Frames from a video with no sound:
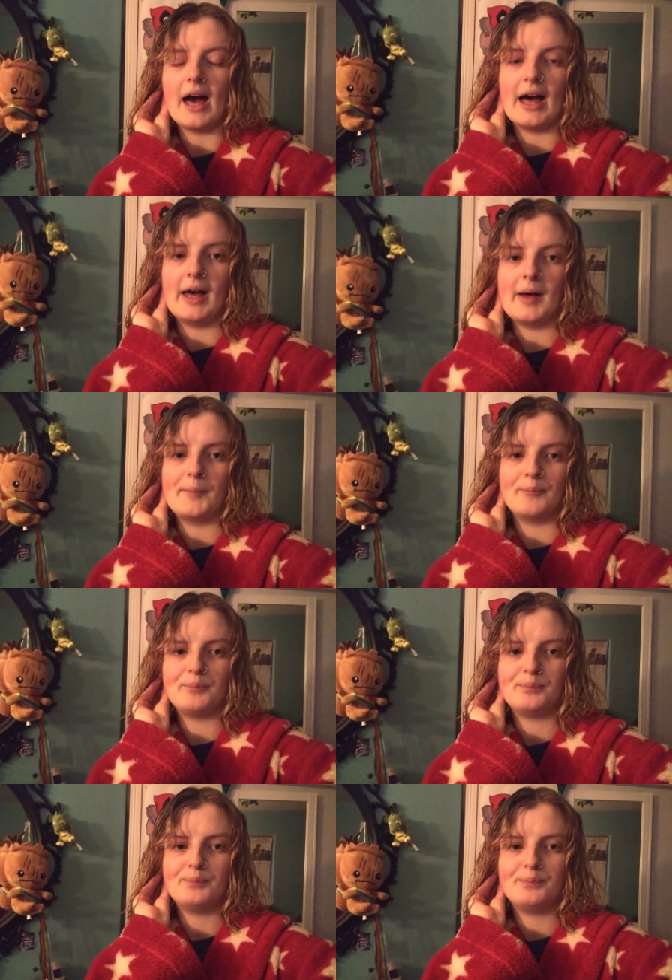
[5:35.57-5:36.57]
Um,
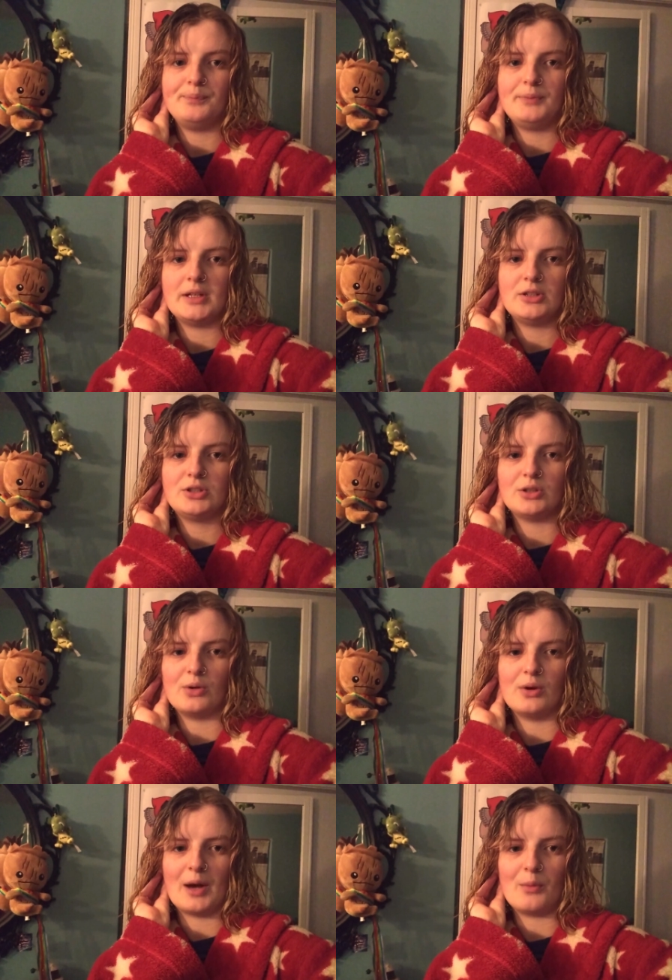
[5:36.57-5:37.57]

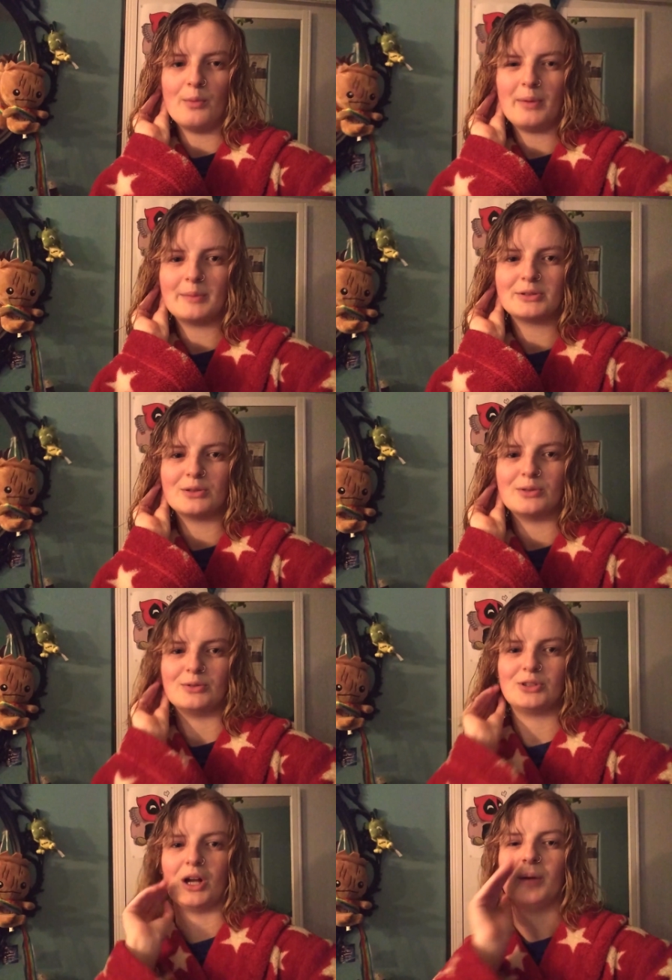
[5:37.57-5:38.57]
so I won't be able to
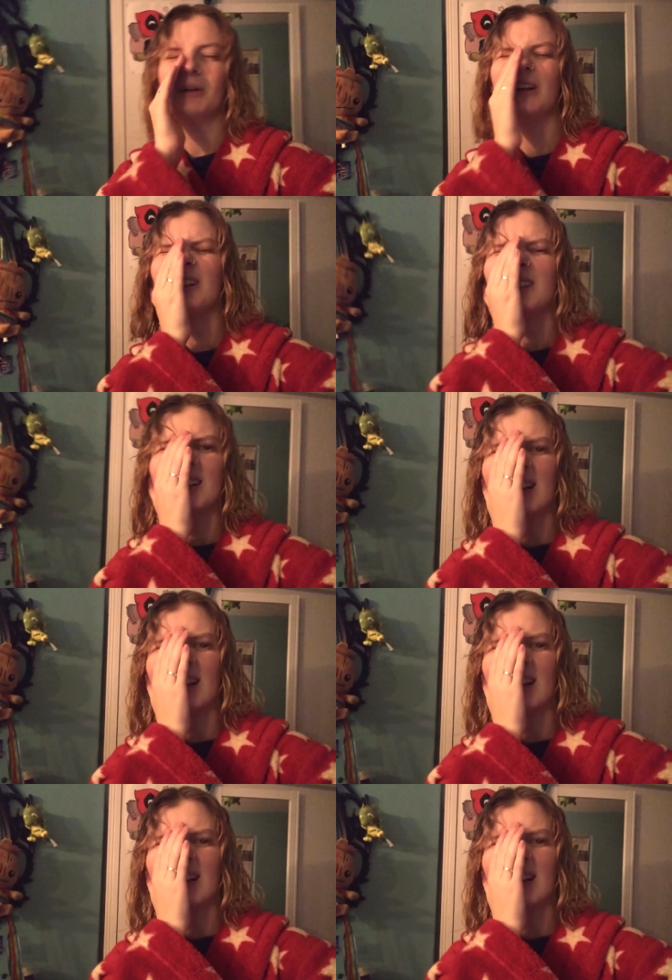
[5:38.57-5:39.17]
go shopping